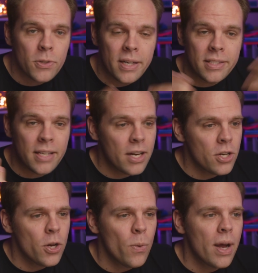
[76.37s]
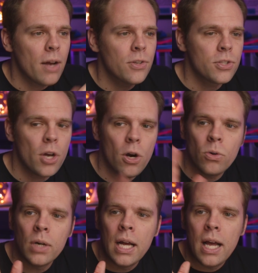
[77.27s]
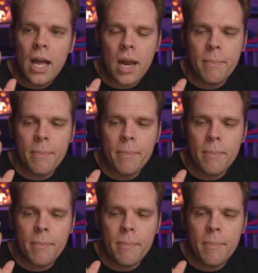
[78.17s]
So I decided, you know what, I'll just go and